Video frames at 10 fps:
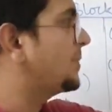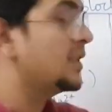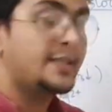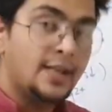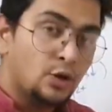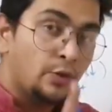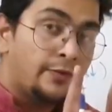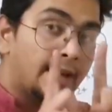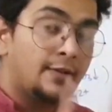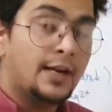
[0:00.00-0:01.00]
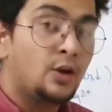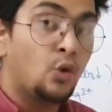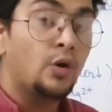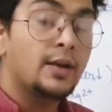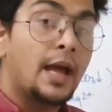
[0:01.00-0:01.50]
MgCl2 we very well
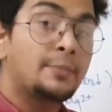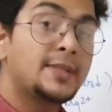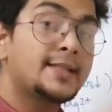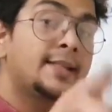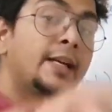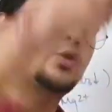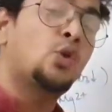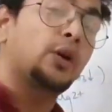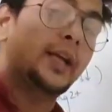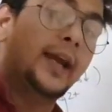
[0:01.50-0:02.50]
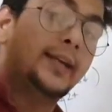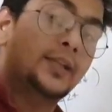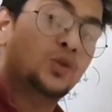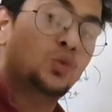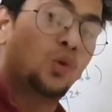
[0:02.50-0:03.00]
know,
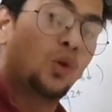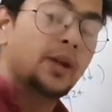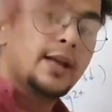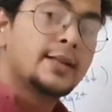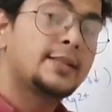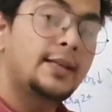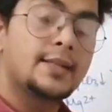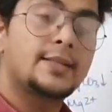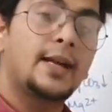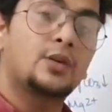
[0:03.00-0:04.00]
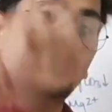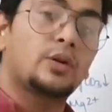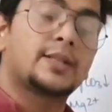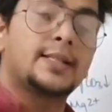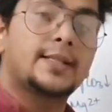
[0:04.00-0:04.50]
MgCl2.8H2O,
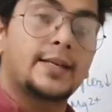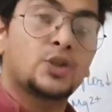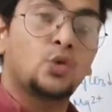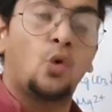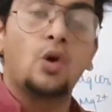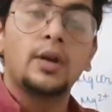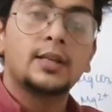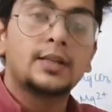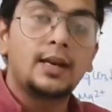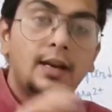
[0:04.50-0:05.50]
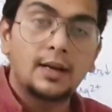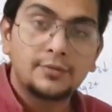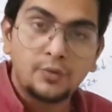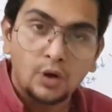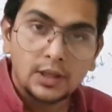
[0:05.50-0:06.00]
CaCl2.6H2O, they
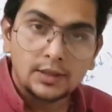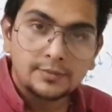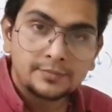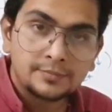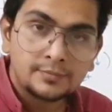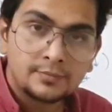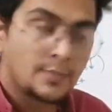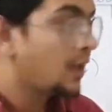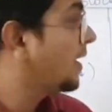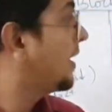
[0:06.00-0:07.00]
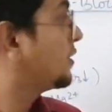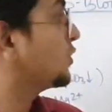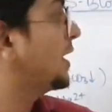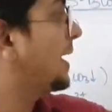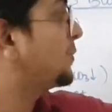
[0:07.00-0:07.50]
love water. So
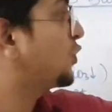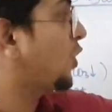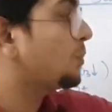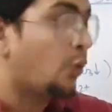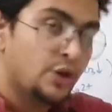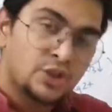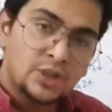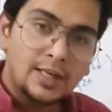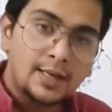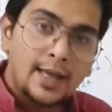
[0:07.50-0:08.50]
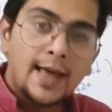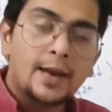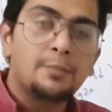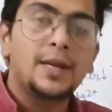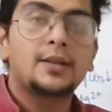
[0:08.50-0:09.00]
they absorb moisture
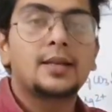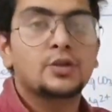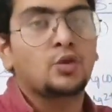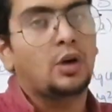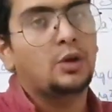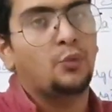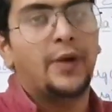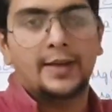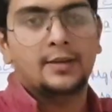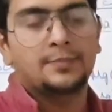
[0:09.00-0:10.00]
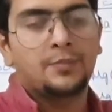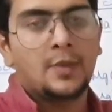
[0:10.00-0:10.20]
and make the salt wet